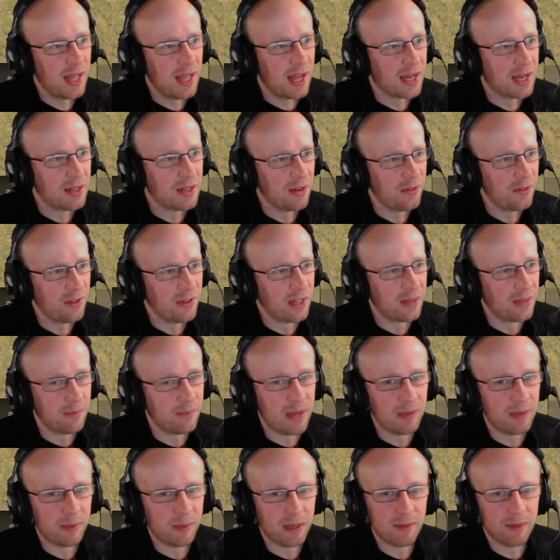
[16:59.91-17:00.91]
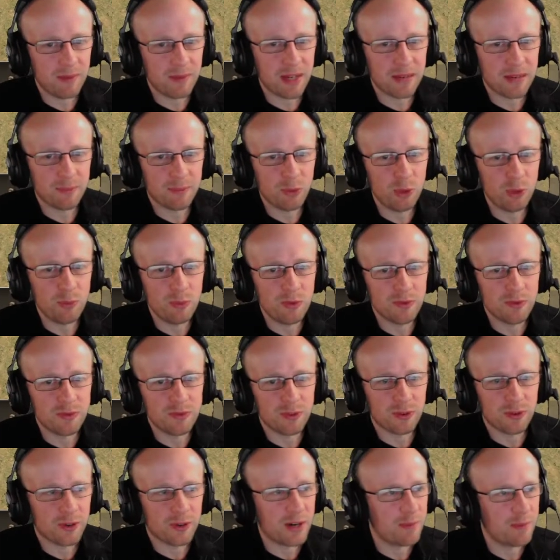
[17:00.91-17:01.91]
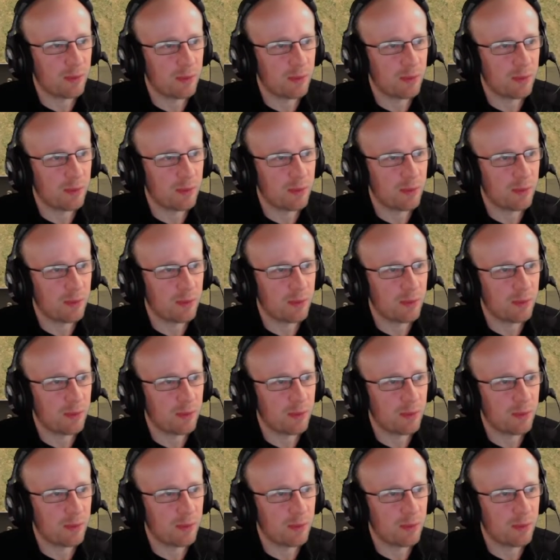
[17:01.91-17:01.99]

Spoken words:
I don't think he maybe even had movement for it,